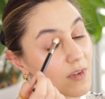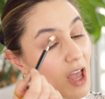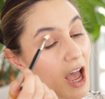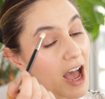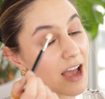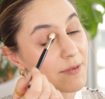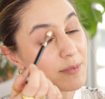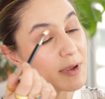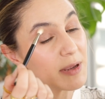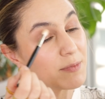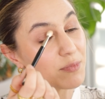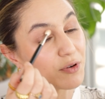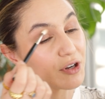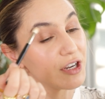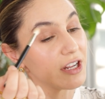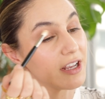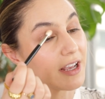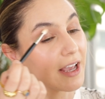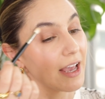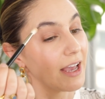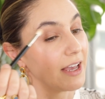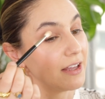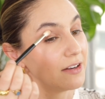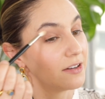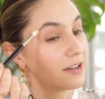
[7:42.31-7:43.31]
I've been pretty
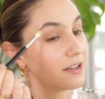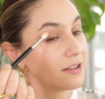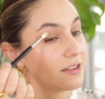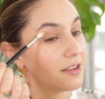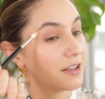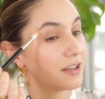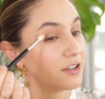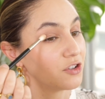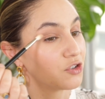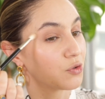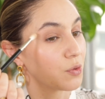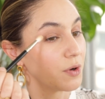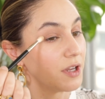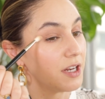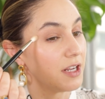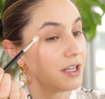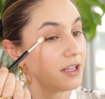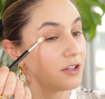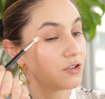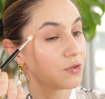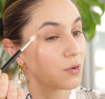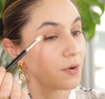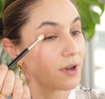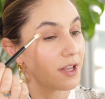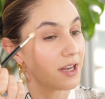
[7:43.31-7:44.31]
candid that
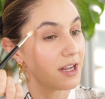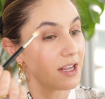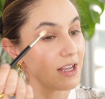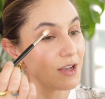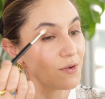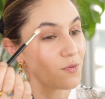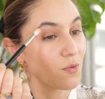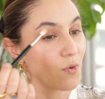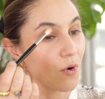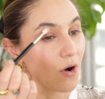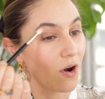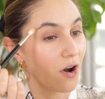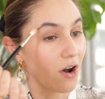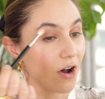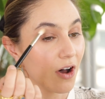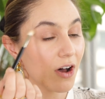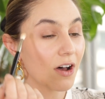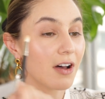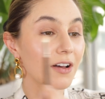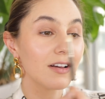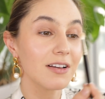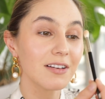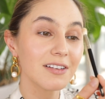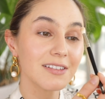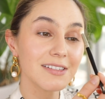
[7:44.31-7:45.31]
2020
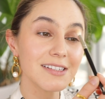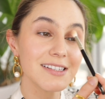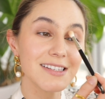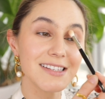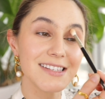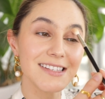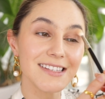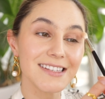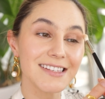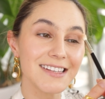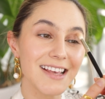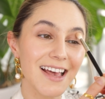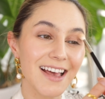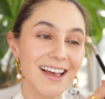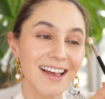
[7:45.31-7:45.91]
was